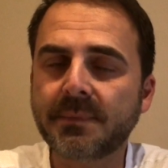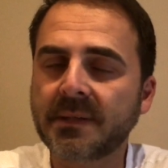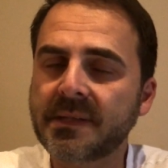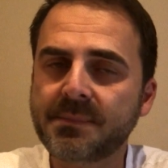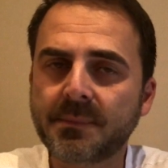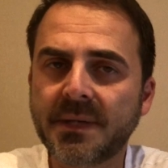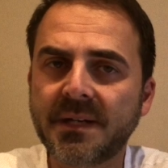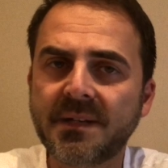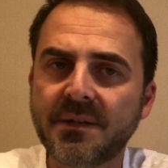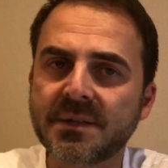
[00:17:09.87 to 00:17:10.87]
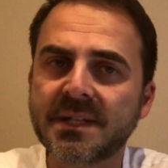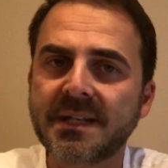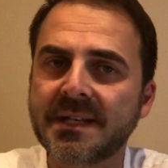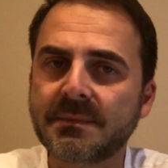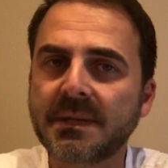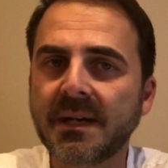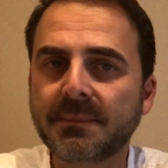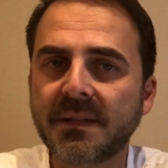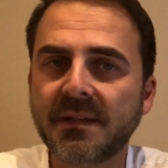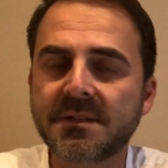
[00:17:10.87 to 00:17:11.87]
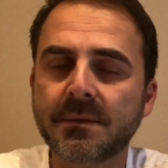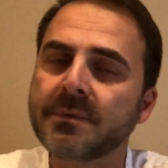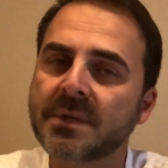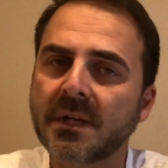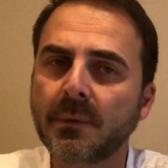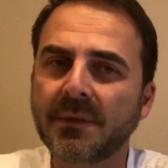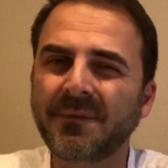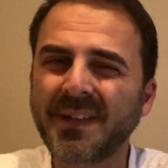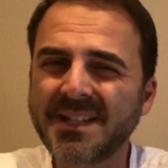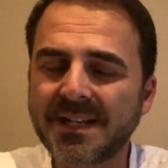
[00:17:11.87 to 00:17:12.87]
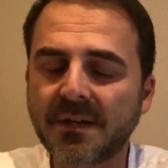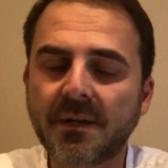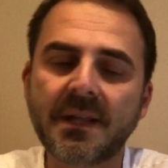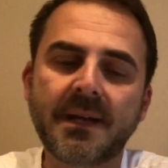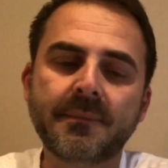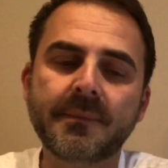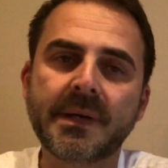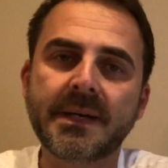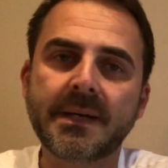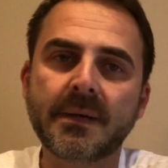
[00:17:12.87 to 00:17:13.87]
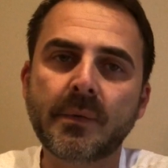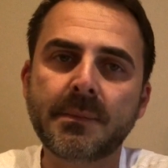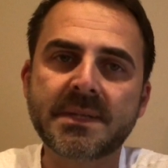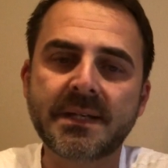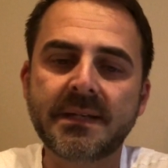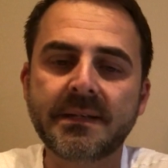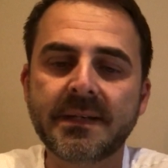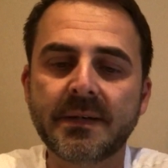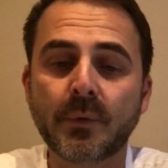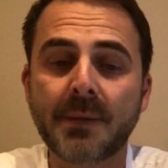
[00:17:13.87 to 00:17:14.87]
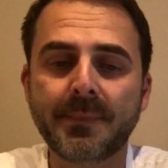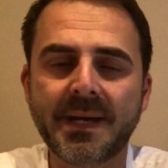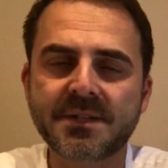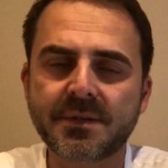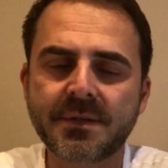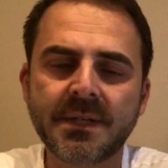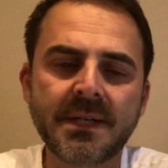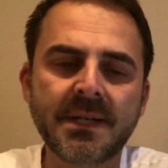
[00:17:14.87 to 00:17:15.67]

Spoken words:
but keep in mind that your site has to be updated, so check out what the fees are to that website webmaster,